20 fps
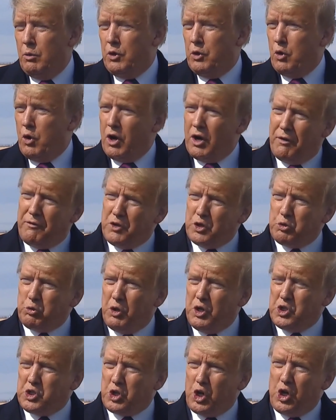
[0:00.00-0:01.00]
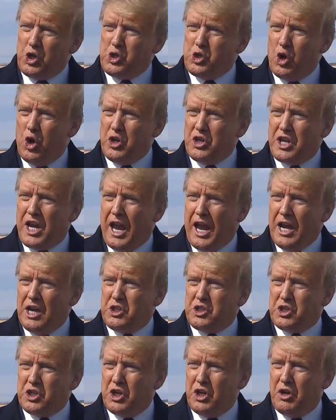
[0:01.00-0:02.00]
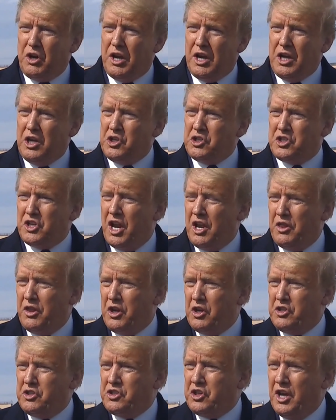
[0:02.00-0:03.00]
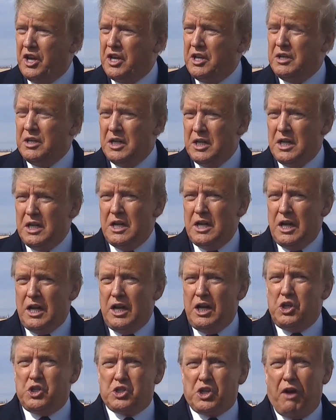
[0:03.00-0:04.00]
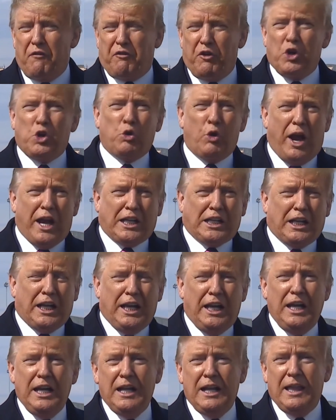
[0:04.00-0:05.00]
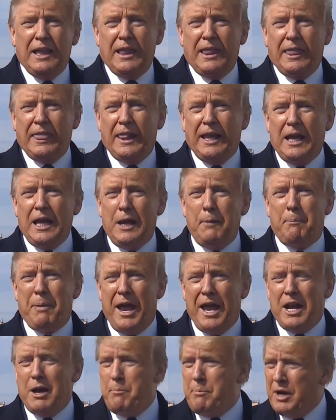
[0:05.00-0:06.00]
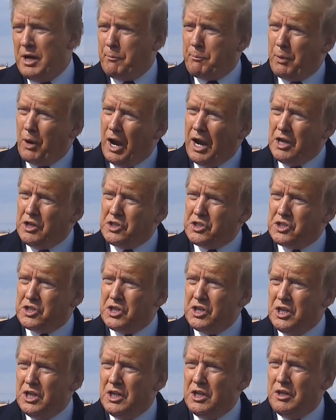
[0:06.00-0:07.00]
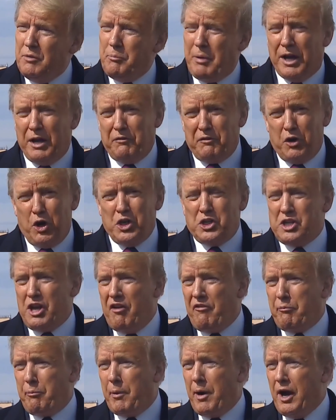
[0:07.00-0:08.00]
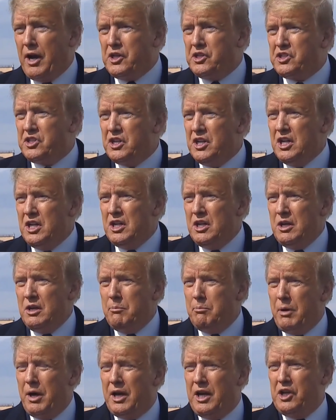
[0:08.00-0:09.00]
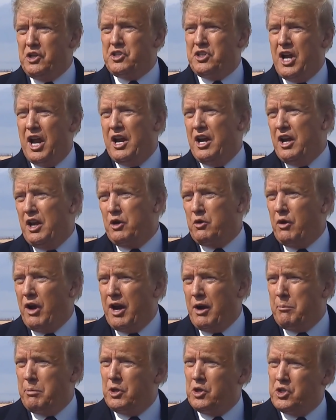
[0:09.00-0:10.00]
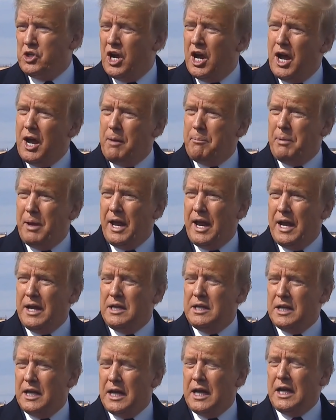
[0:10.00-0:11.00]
with all of his research on cancer, and he's done this, and he suffered greatly. He paid a big price, paid a very tough price. But he's done an incredible job, and